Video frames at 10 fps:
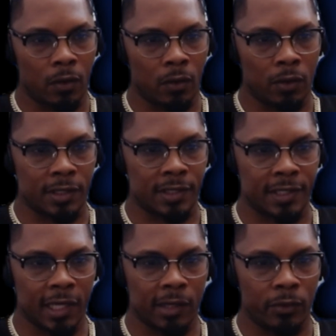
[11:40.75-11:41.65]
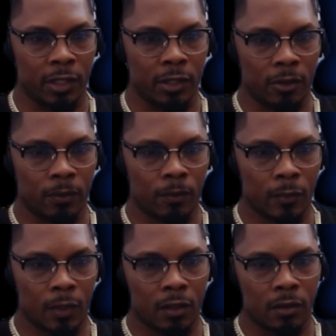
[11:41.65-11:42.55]
on the second one,
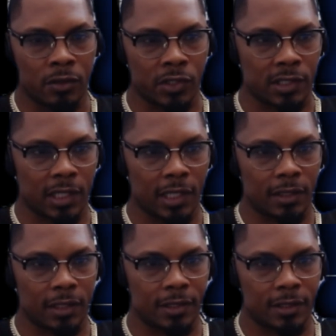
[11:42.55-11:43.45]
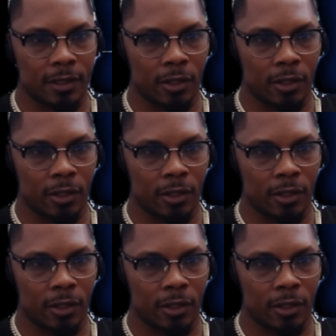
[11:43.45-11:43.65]
just like this.